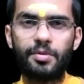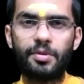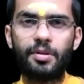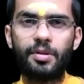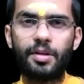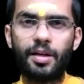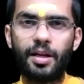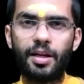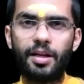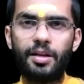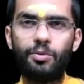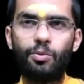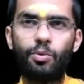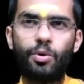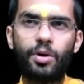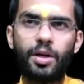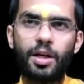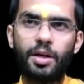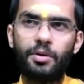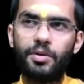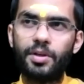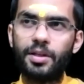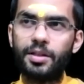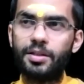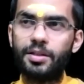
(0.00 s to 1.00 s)
Right?
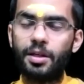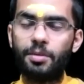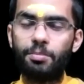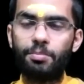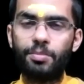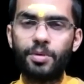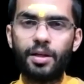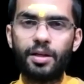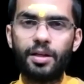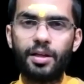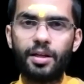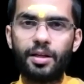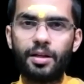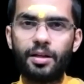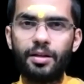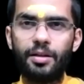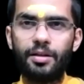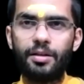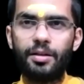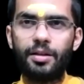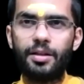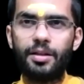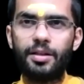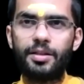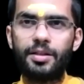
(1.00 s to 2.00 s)
Whatever is appearing
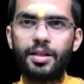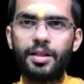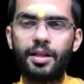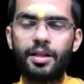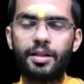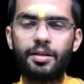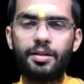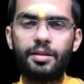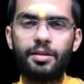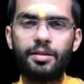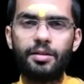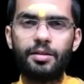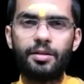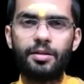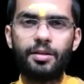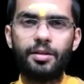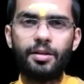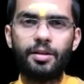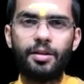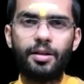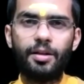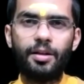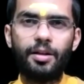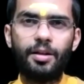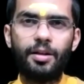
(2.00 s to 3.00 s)
is
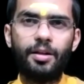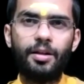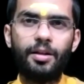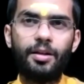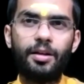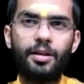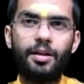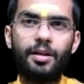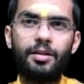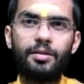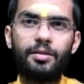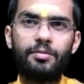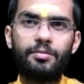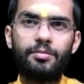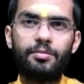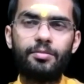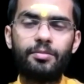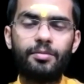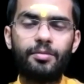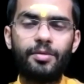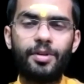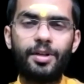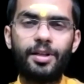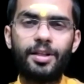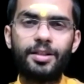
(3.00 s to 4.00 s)

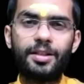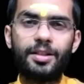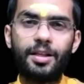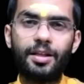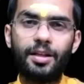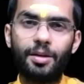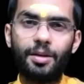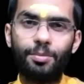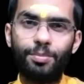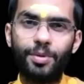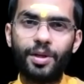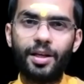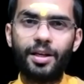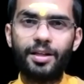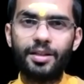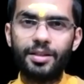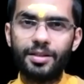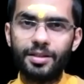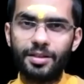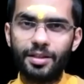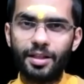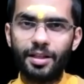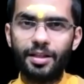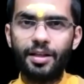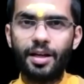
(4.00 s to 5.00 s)
it is an
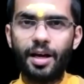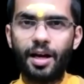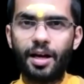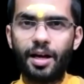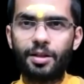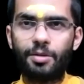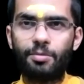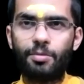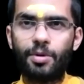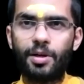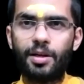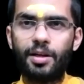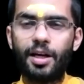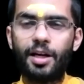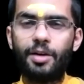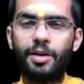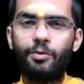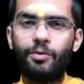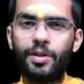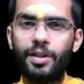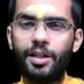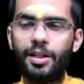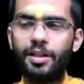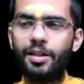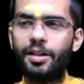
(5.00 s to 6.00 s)
appearance in Atma, and
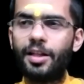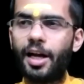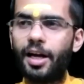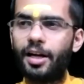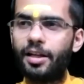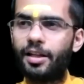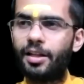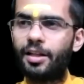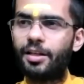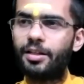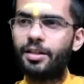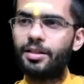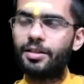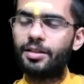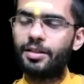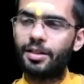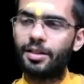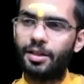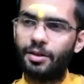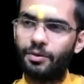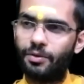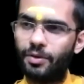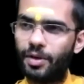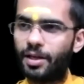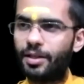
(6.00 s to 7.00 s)
within that there is
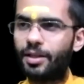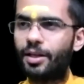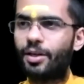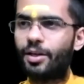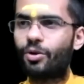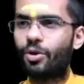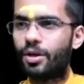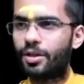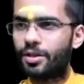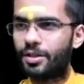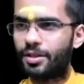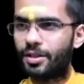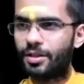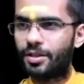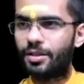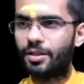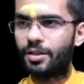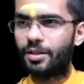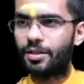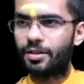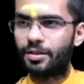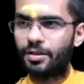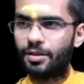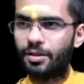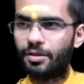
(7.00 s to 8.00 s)
reflected
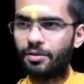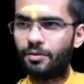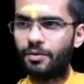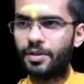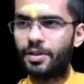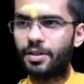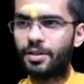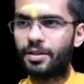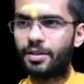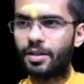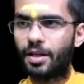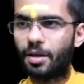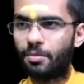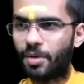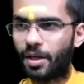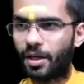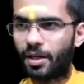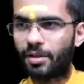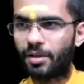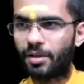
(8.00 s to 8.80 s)
consciousness which is coming.